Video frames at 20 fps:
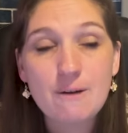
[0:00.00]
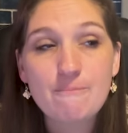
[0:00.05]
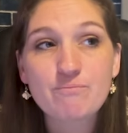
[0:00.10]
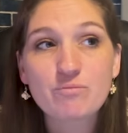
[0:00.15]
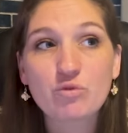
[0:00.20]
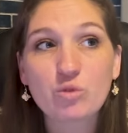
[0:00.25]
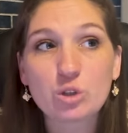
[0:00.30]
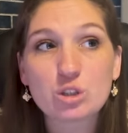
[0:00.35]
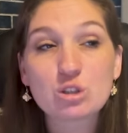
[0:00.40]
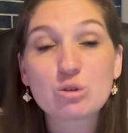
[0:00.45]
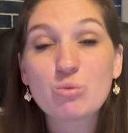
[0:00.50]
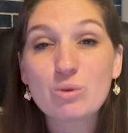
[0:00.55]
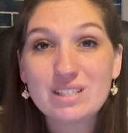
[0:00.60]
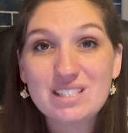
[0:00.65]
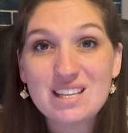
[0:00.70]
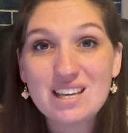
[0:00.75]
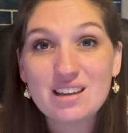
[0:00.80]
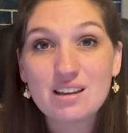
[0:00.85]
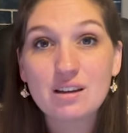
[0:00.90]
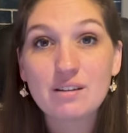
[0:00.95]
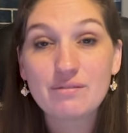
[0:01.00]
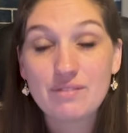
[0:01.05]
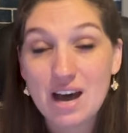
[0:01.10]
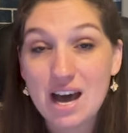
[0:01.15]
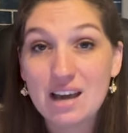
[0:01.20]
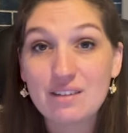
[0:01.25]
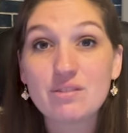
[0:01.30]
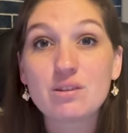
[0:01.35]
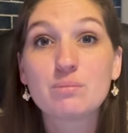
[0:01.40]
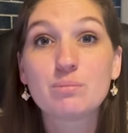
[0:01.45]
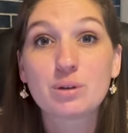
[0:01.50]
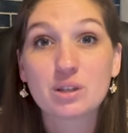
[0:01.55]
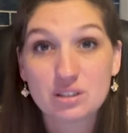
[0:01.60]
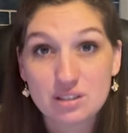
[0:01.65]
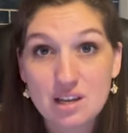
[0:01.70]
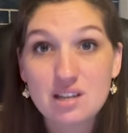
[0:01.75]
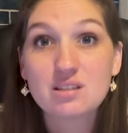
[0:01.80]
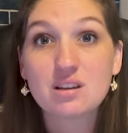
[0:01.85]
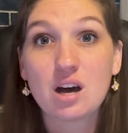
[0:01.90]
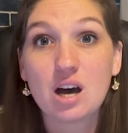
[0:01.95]
for
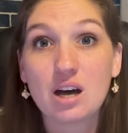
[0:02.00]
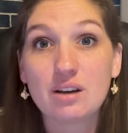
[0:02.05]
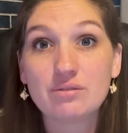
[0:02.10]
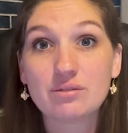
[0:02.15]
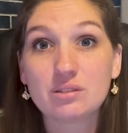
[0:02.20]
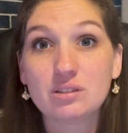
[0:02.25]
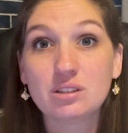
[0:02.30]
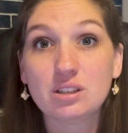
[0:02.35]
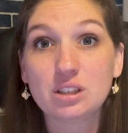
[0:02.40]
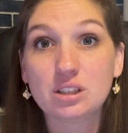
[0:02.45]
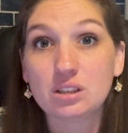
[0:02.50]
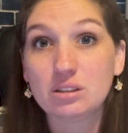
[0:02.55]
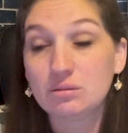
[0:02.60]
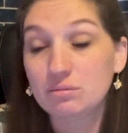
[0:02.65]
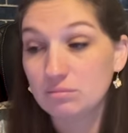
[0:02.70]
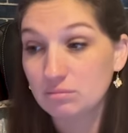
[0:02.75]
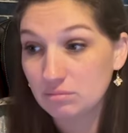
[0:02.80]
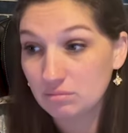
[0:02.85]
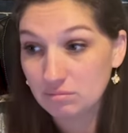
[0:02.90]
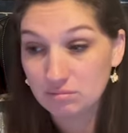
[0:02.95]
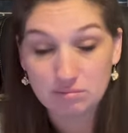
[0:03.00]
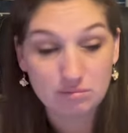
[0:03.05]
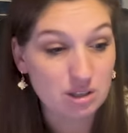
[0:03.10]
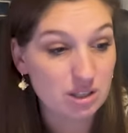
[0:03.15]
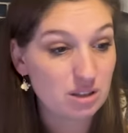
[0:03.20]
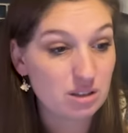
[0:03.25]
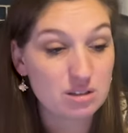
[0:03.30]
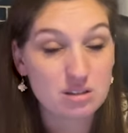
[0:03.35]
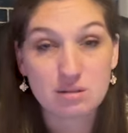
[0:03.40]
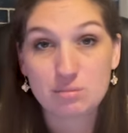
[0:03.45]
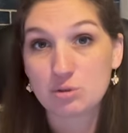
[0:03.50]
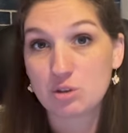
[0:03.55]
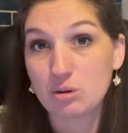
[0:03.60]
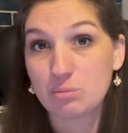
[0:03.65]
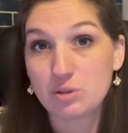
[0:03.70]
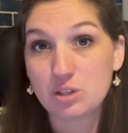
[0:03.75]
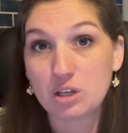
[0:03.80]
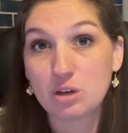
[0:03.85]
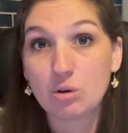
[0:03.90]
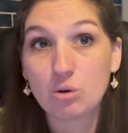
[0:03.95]
25% off your monthly subscription,